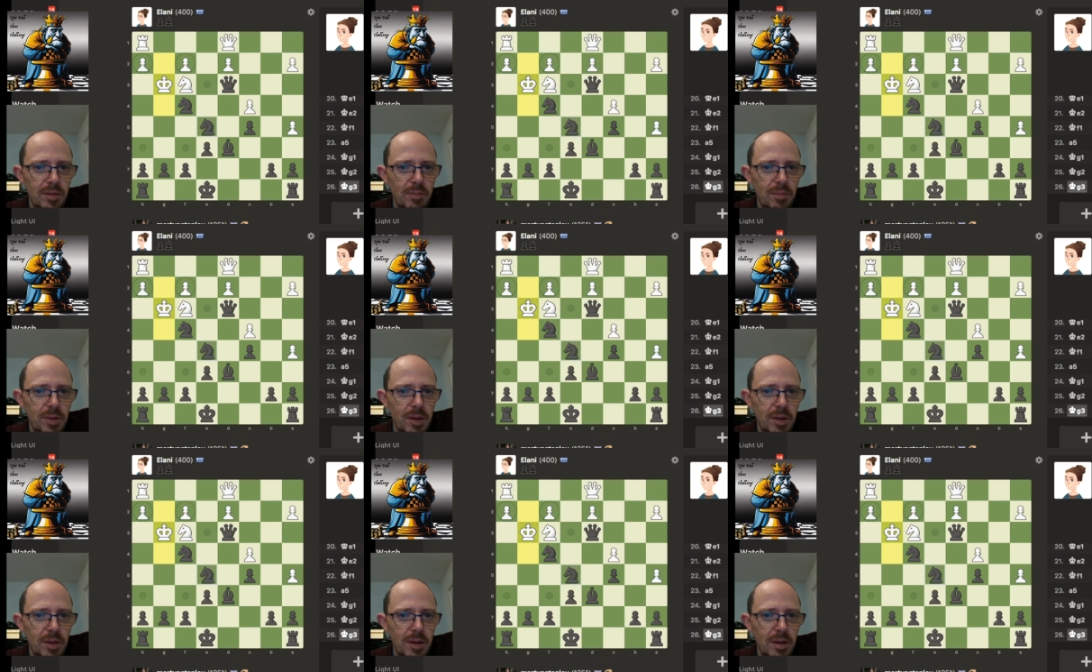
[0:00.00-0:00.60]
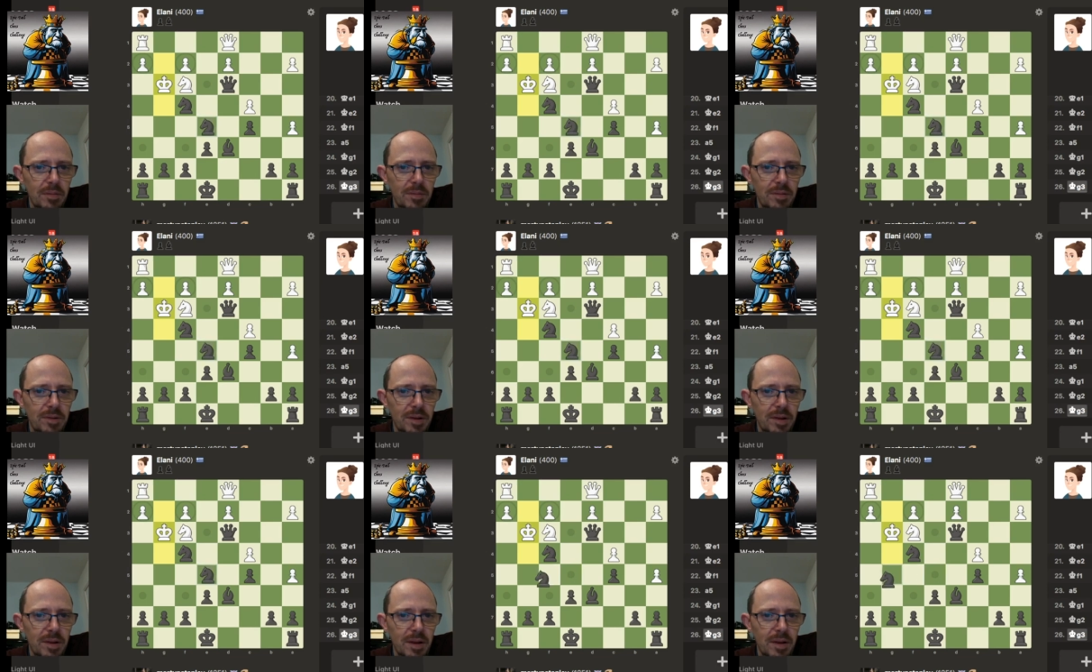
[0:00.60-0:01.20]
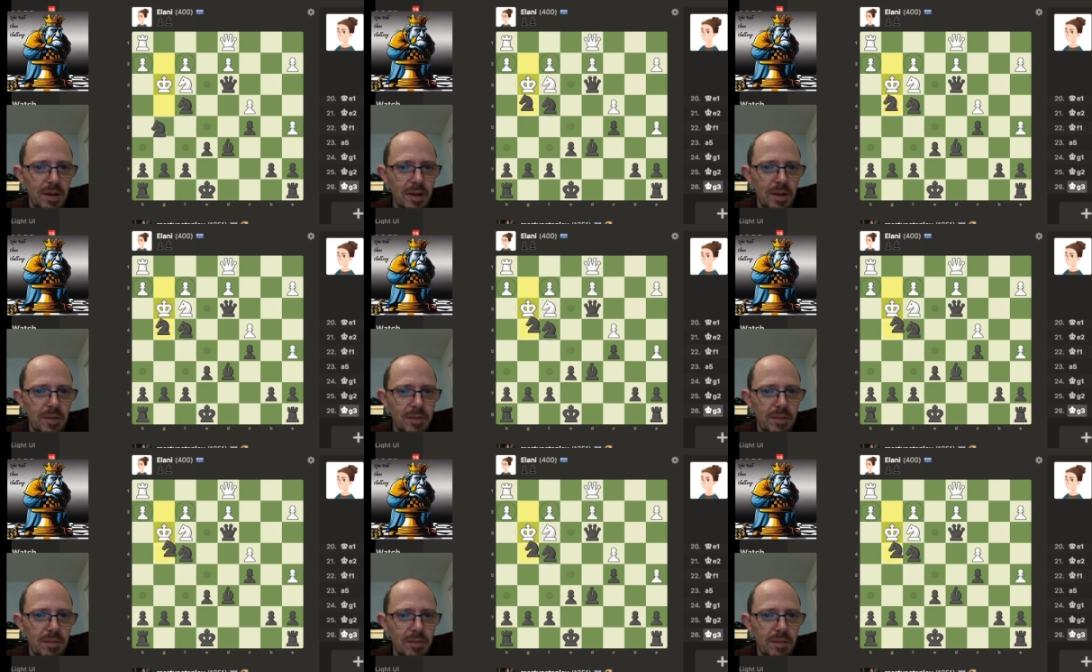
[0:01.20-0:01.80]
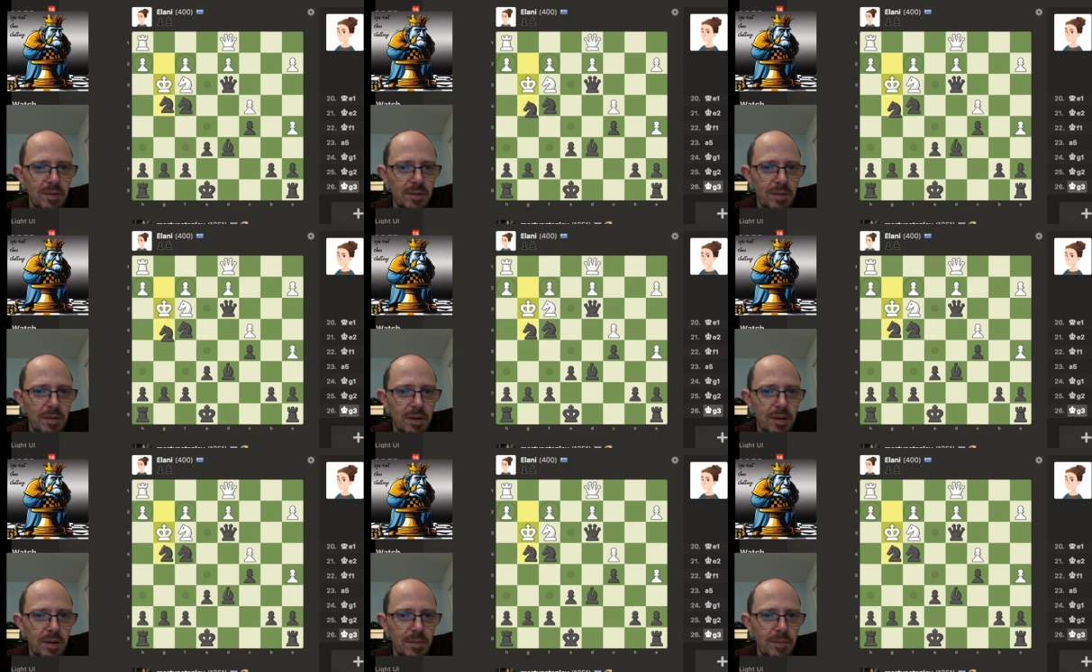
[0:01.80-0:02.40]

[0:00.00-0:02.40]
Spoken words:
be allowed to take that knight, so I don't want to do that.